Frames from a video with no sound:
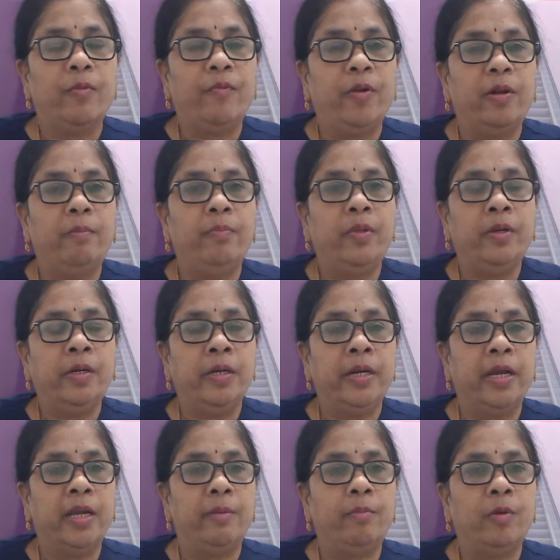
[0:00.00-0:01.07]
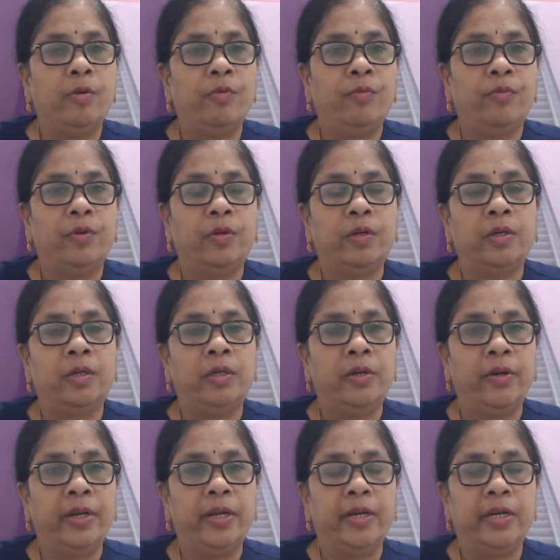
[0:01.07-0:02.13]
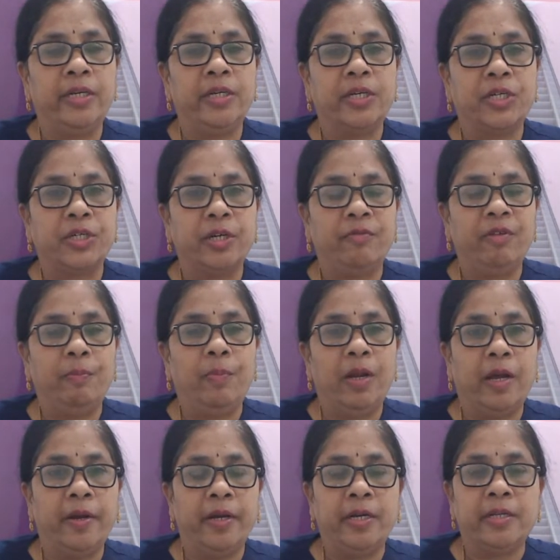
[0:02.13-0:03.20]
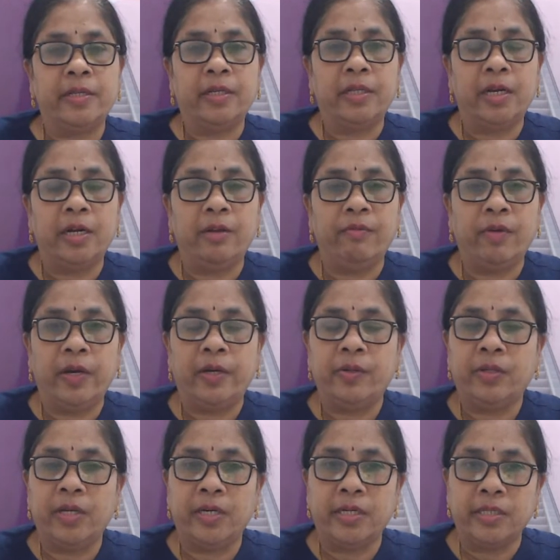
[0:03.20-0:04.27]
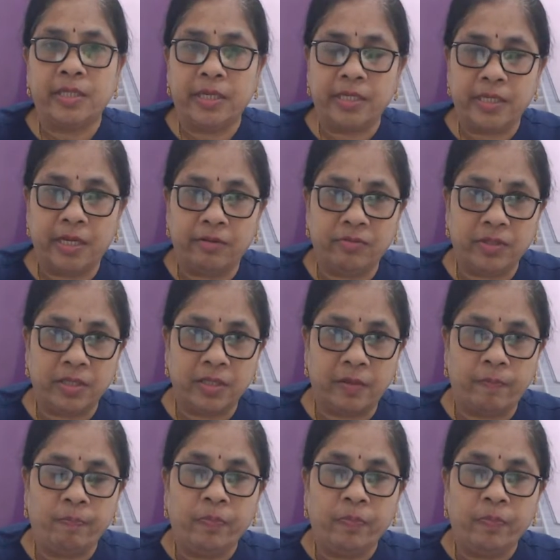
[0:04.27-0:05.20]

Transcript: From the time of trigger injection, we plan it say 35 to 36 hours.